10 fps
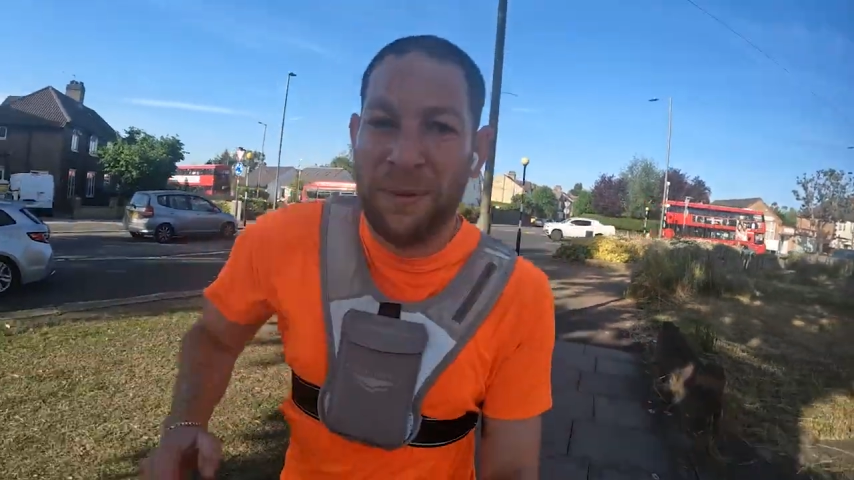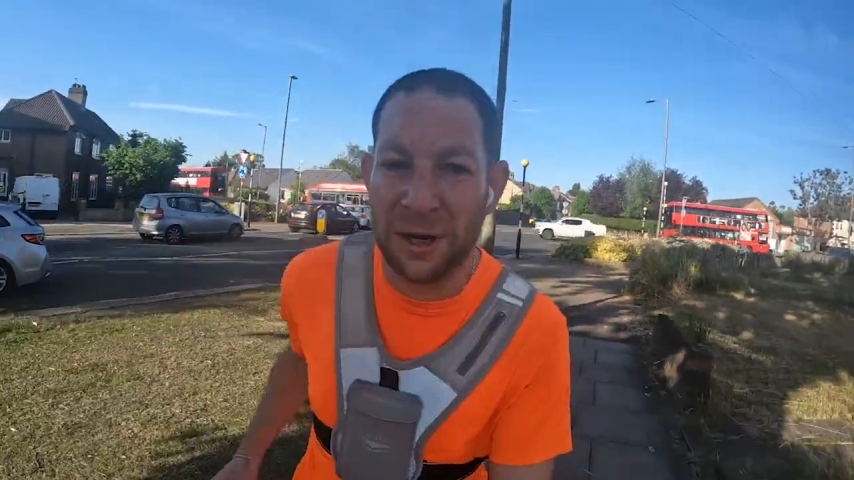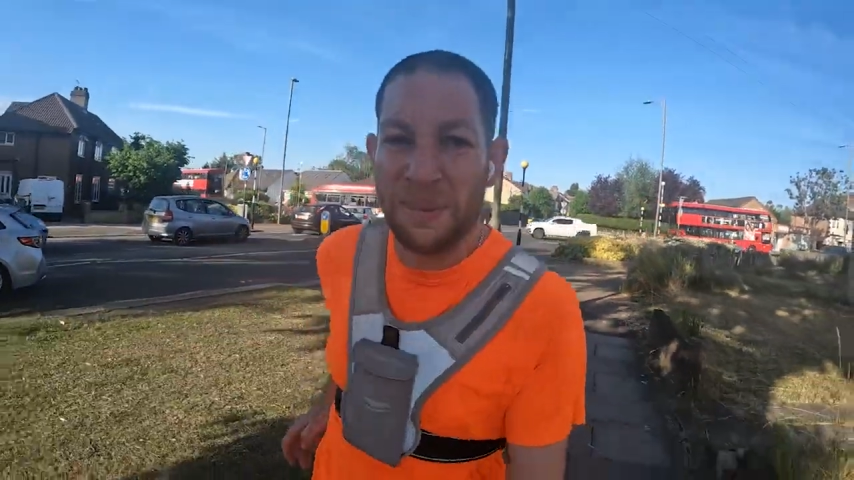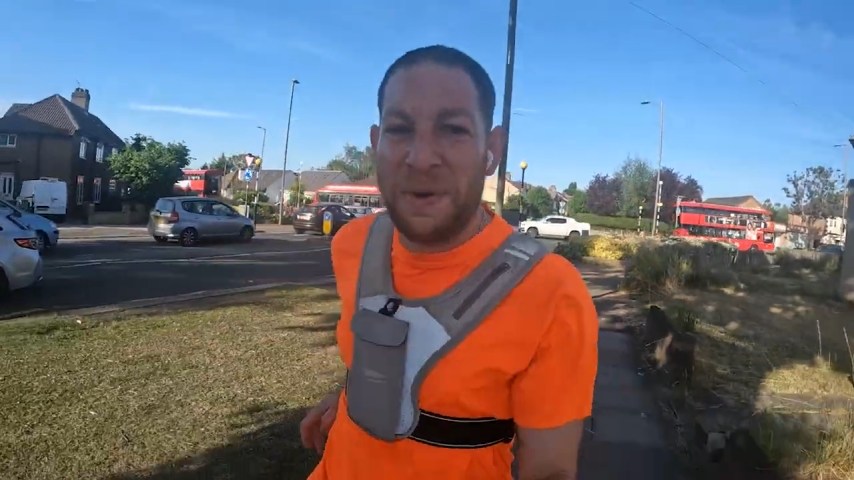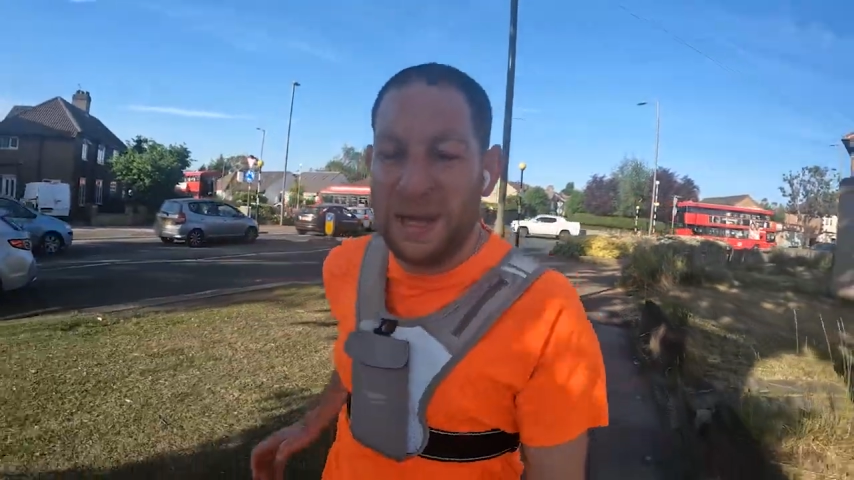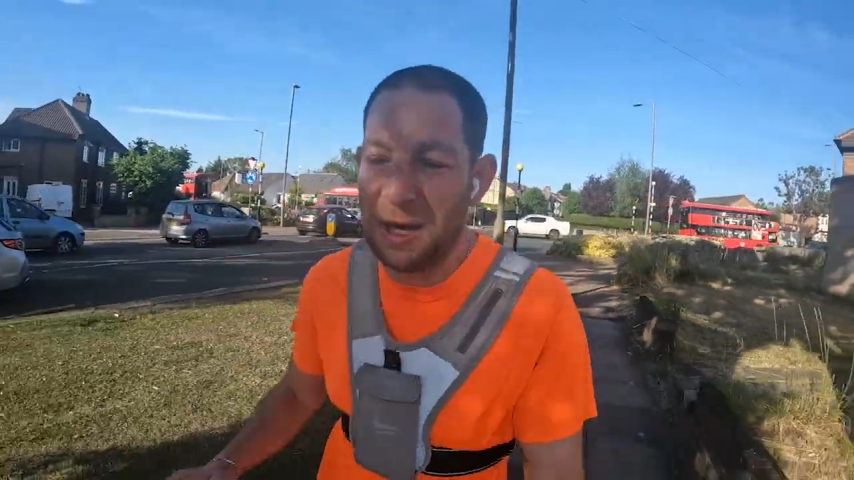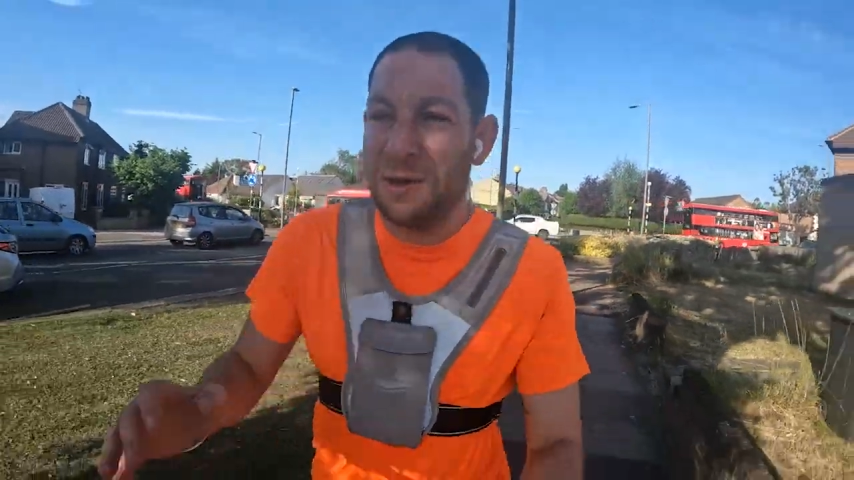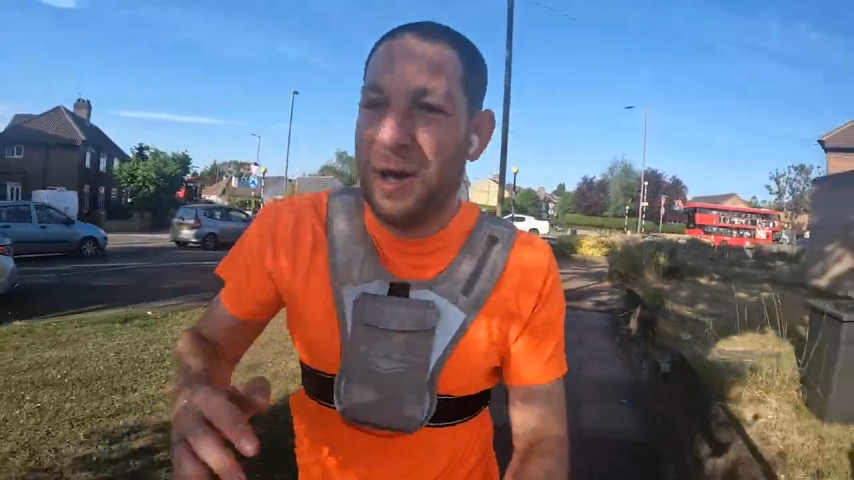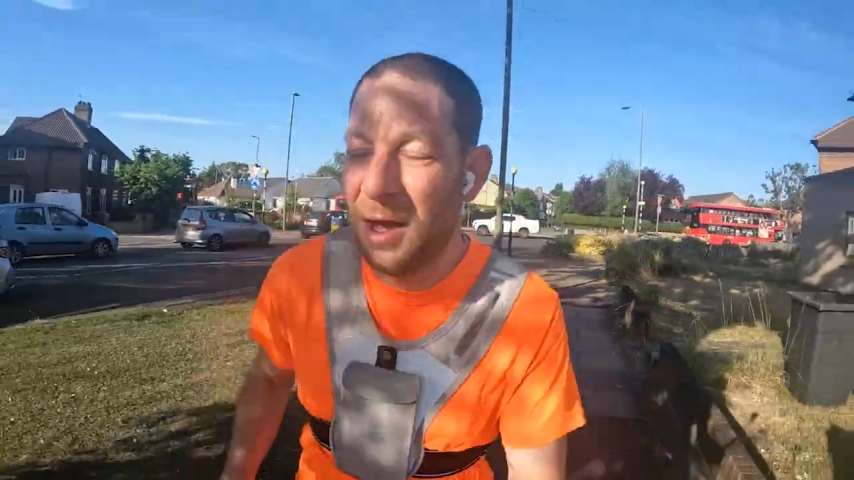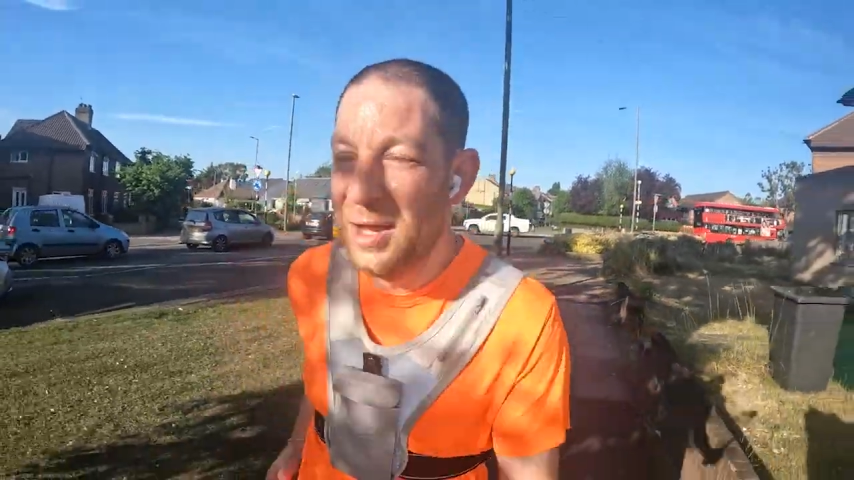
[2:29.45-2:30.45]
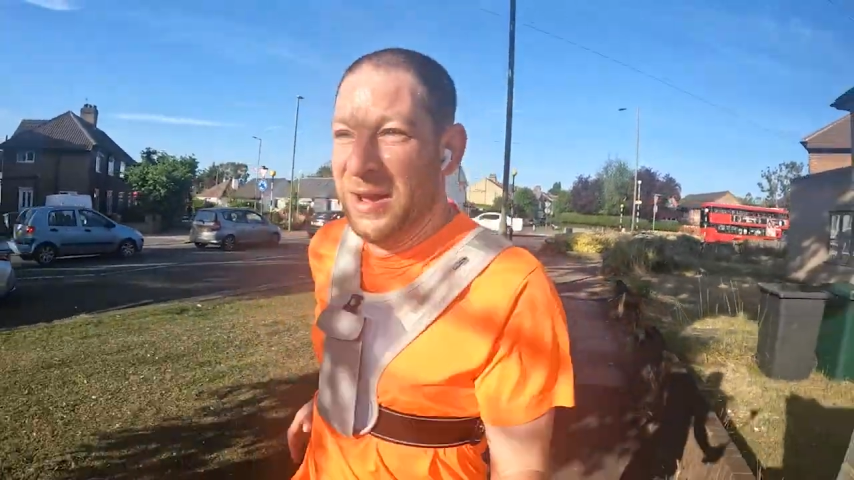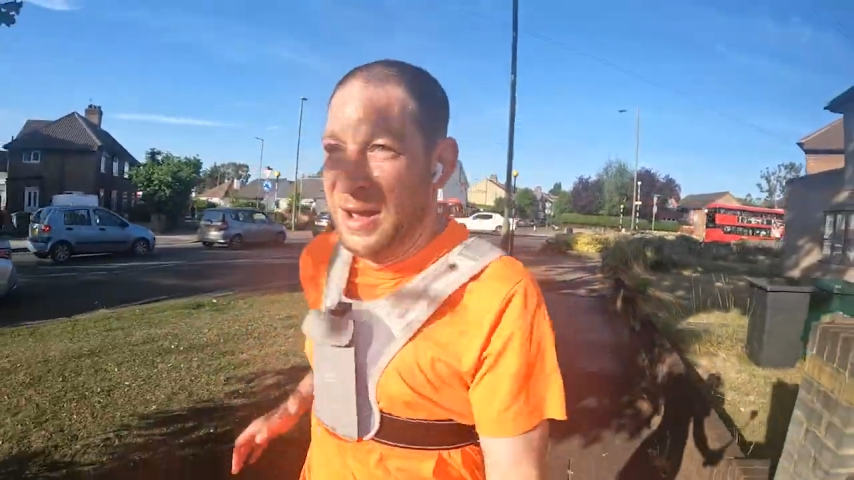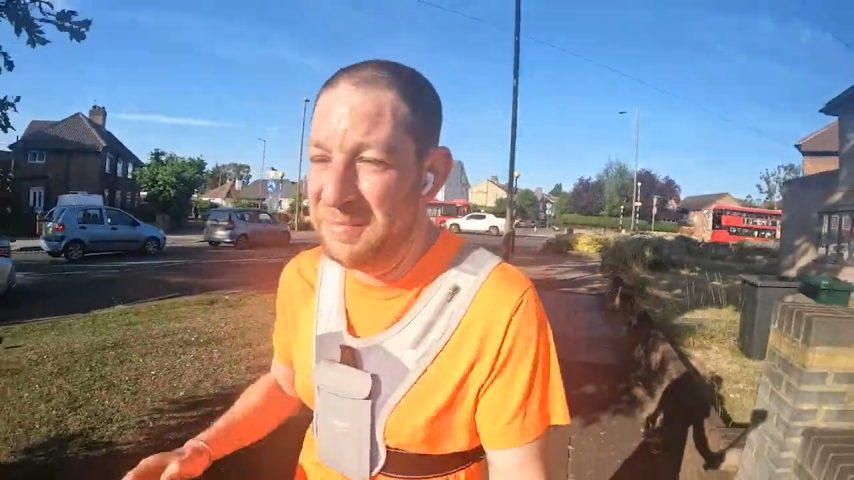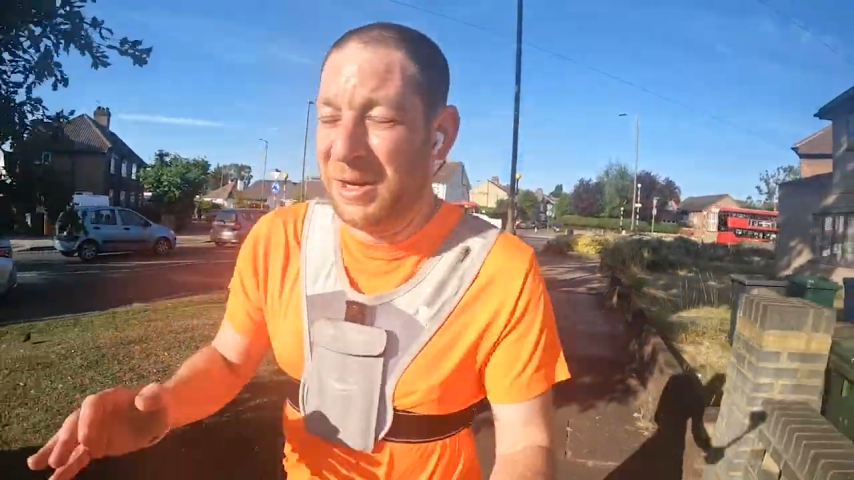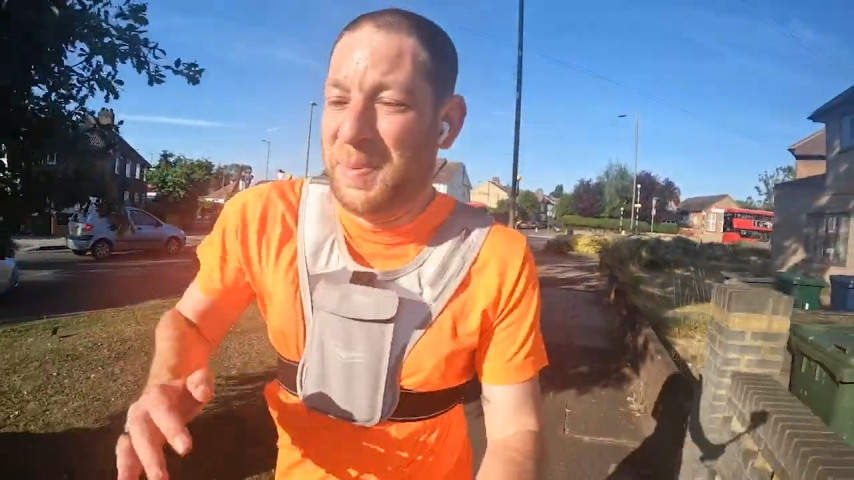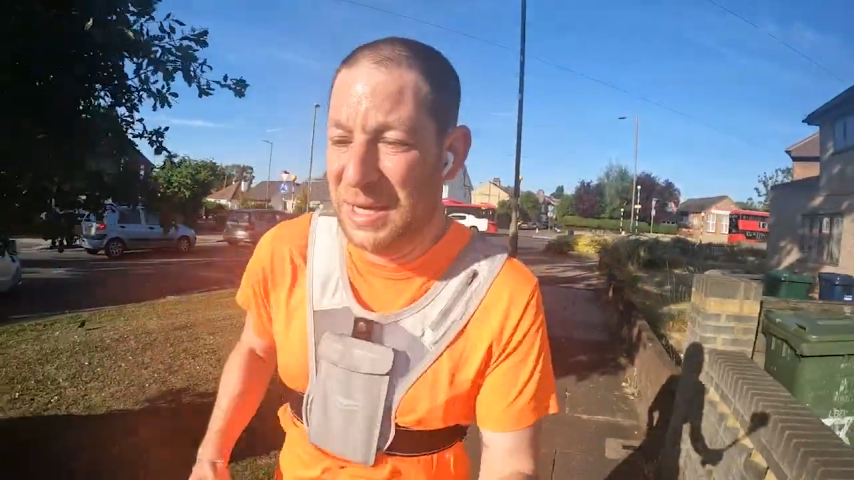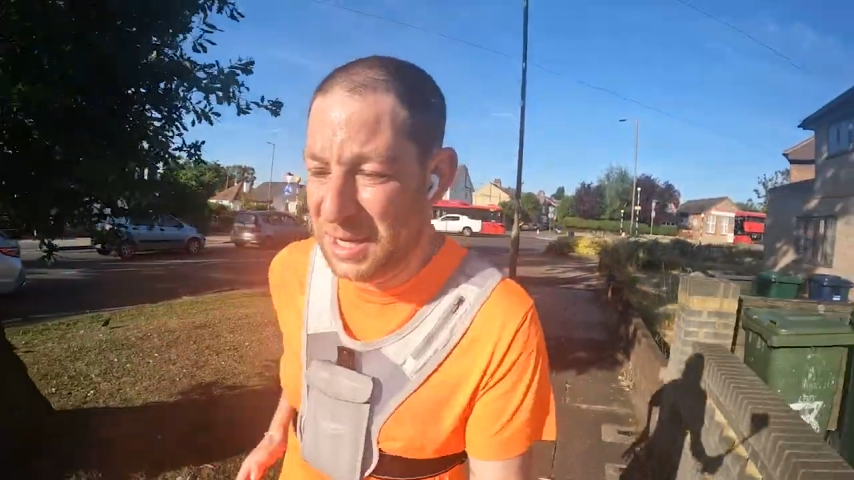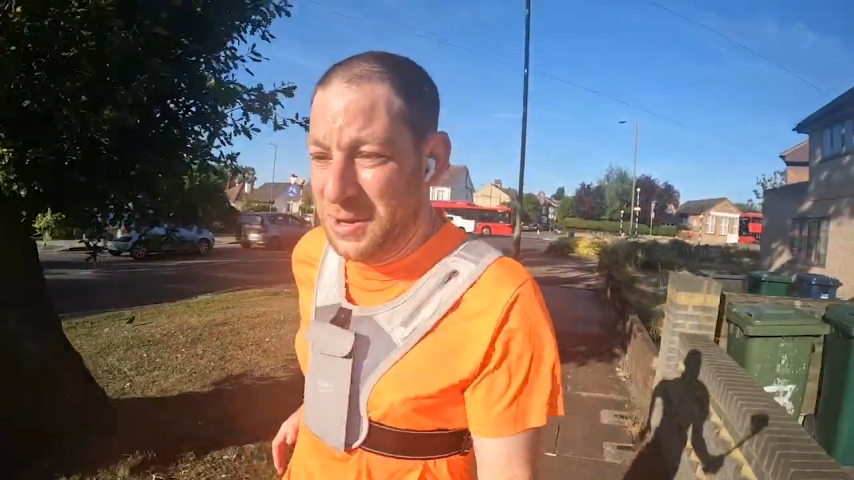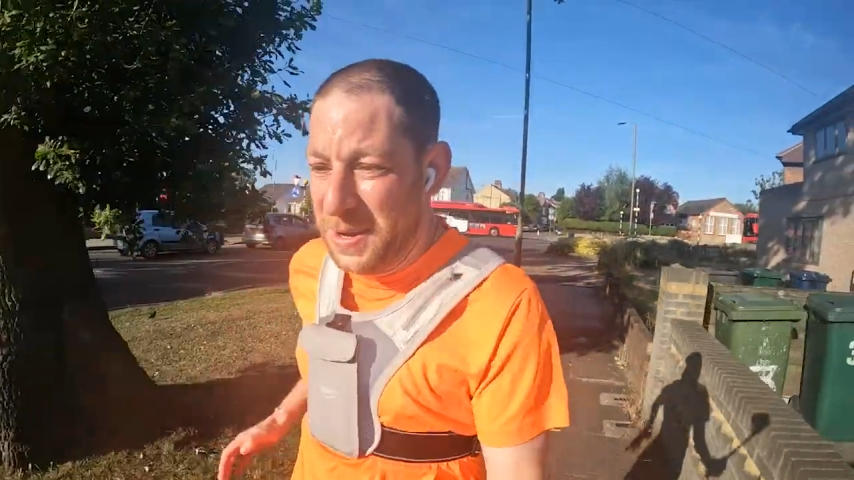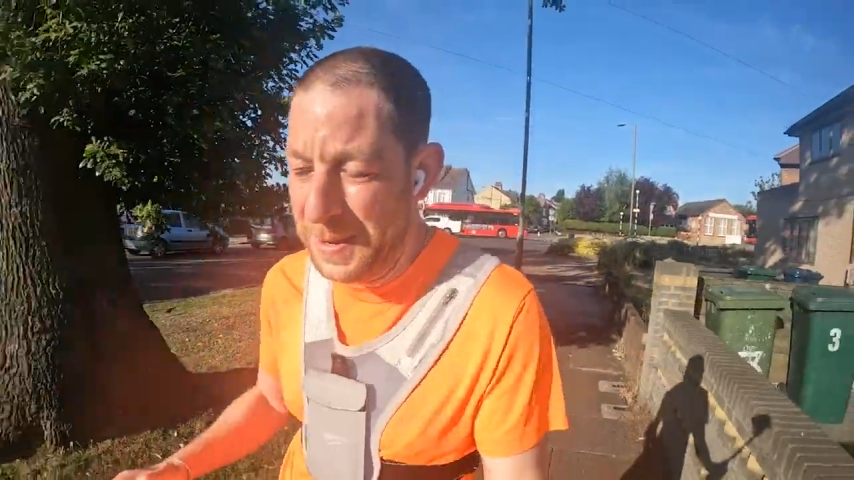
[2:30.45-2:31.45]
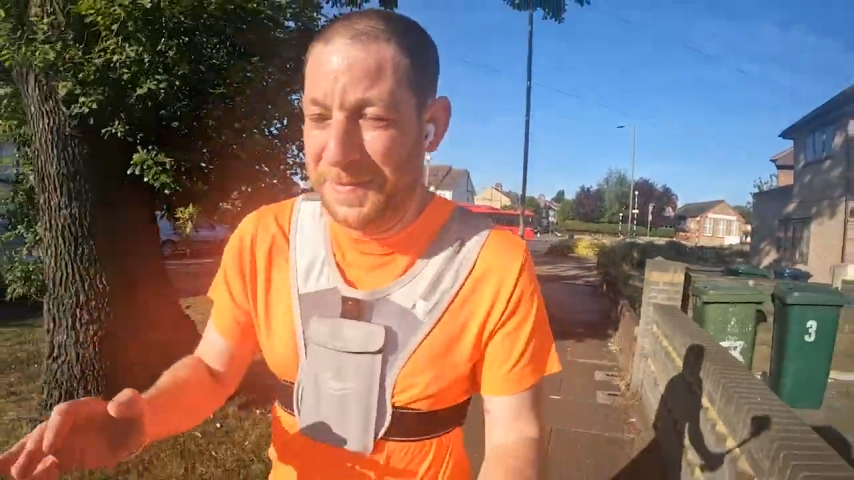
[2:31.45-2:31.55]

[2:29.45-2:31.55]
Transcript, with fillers: I'm gonna beat you, I'm gonna beat you.